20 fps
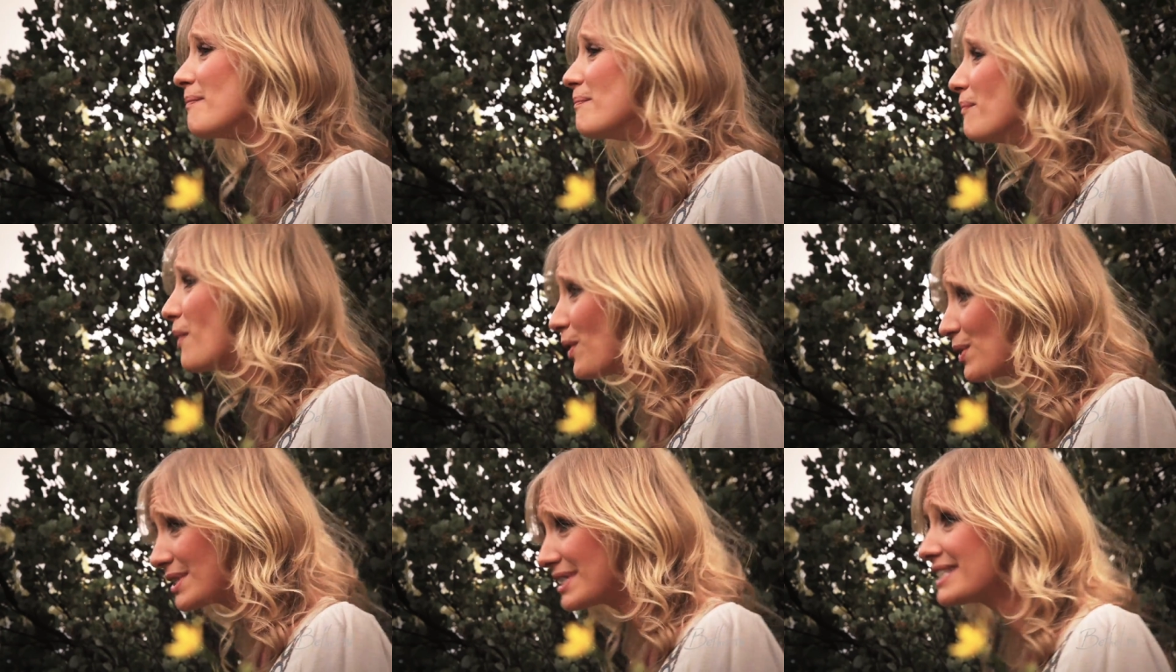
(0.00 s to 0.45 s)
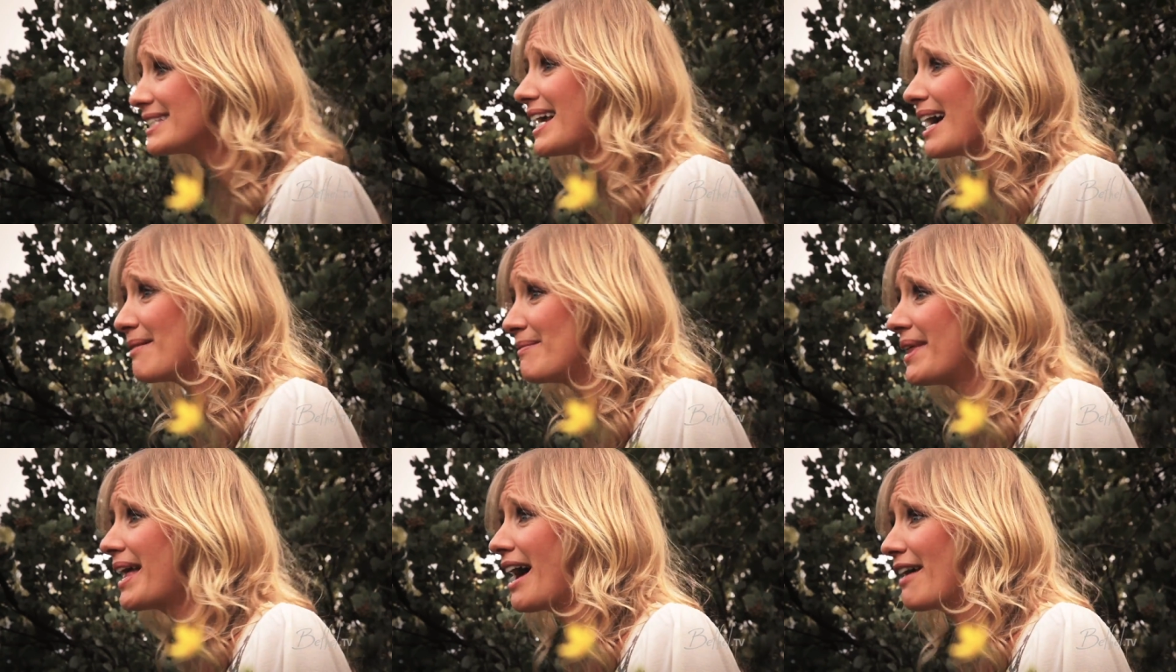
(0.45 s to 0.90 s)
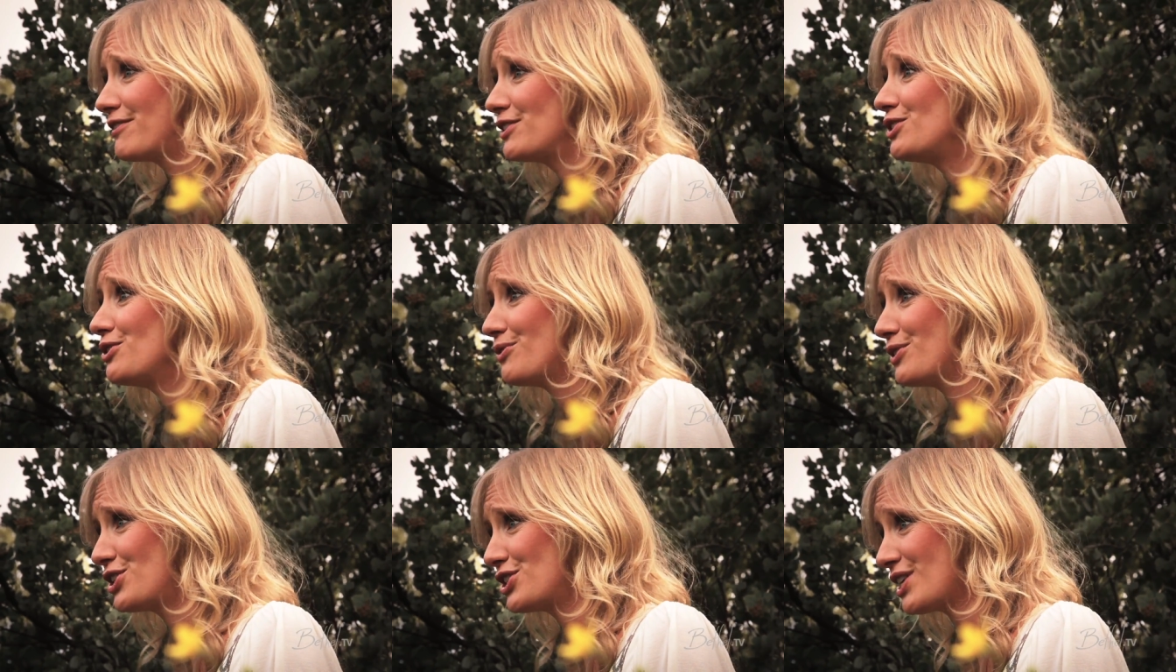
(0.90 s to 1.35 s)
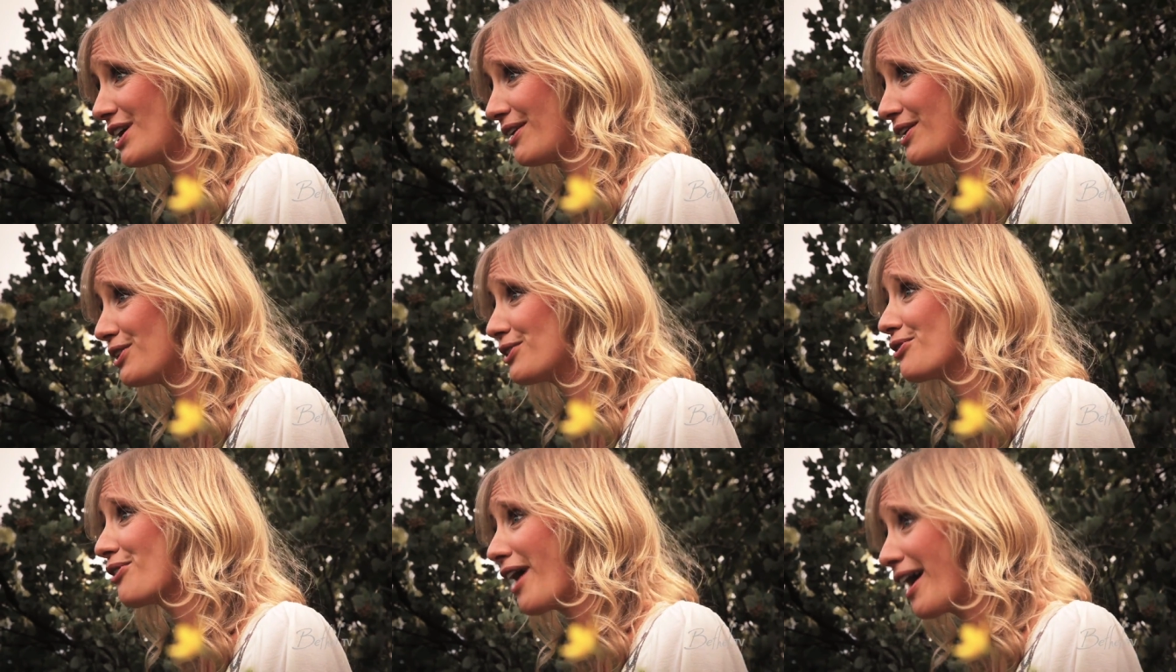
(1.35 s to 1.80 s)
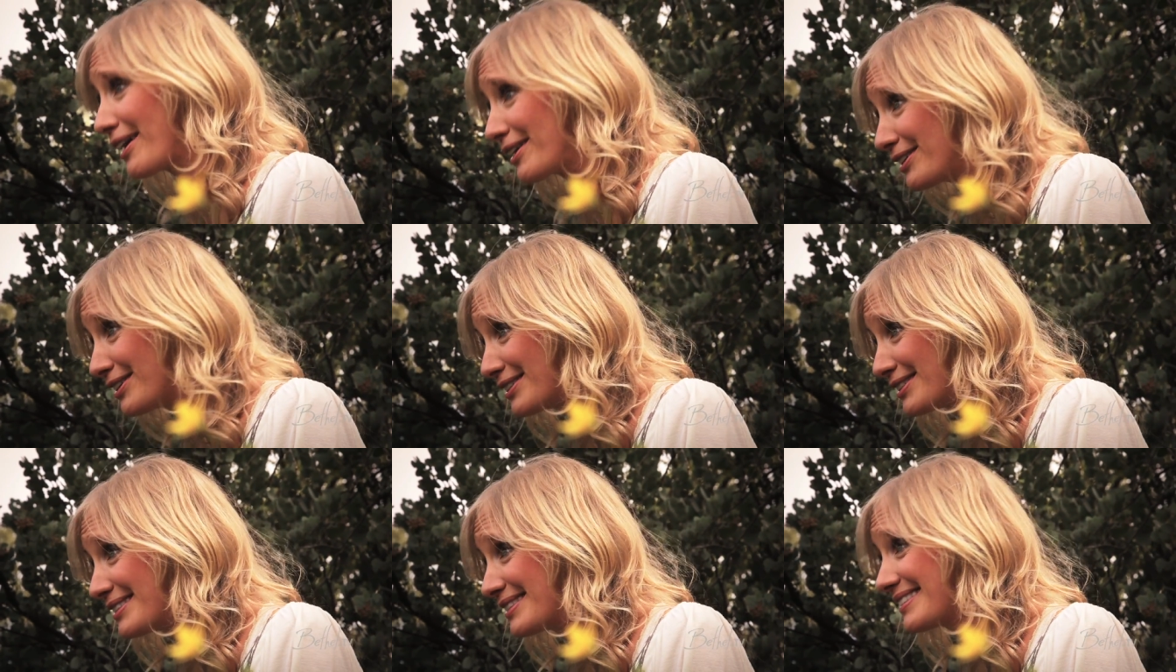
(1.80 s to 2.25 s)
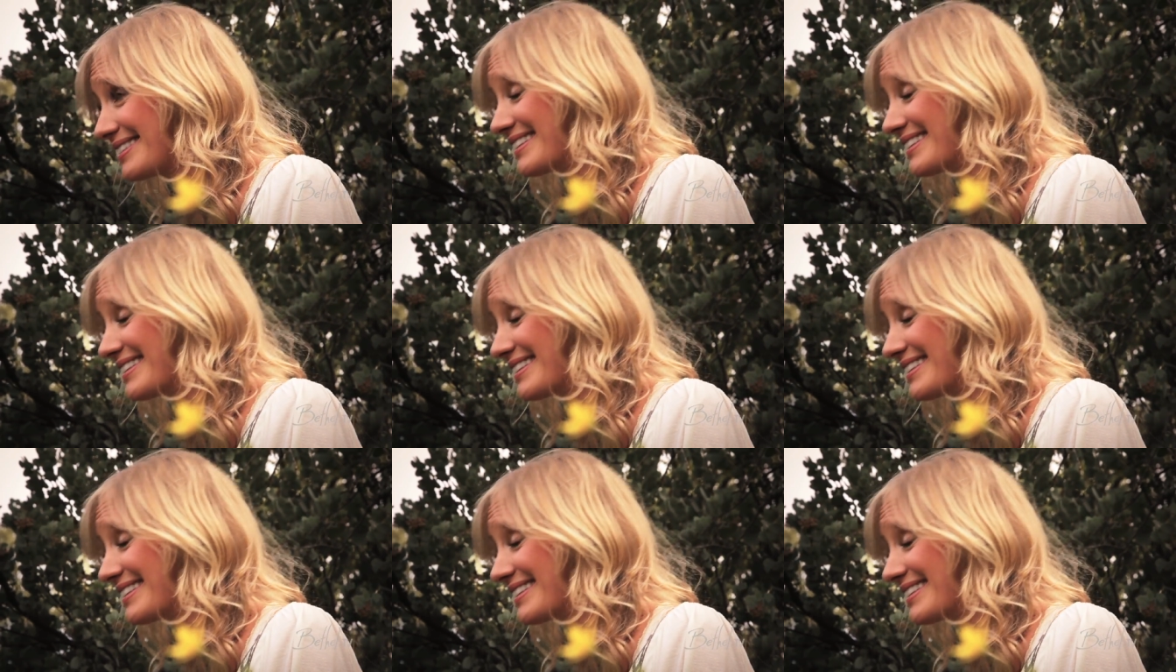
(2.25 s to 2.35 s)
Most of the time they have to do with sharing crackers.